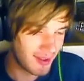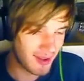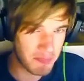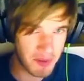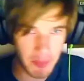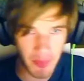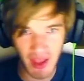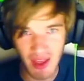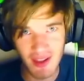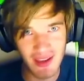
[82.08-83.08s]
I'm PewDiePie.
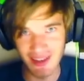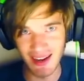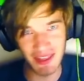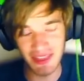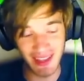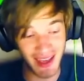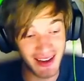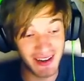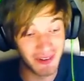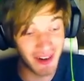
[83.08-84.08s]
Nothing can
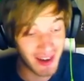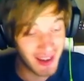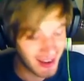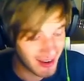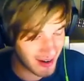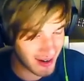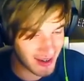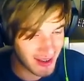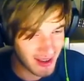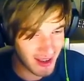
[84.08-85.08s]
go wrong. Alright.
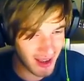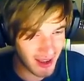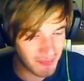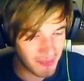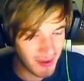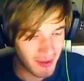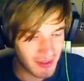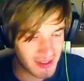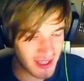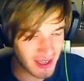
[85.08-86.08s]
Uh,
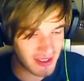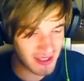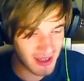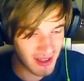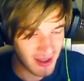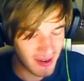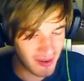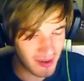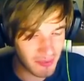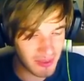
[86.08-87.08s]
just... We,
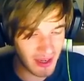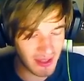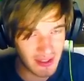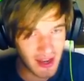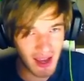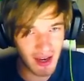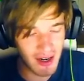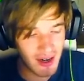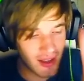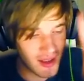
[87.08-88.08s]
we take the
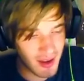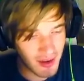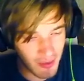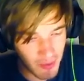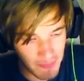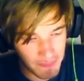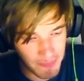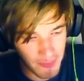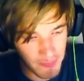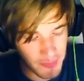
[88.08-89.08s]
dagger, and then we...
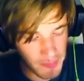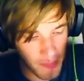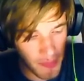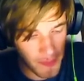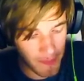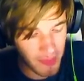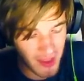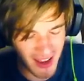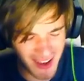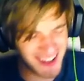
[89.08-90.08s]

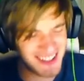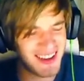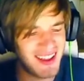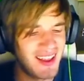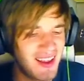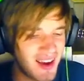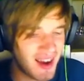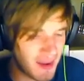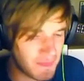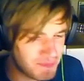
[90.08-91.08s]
Uh... uh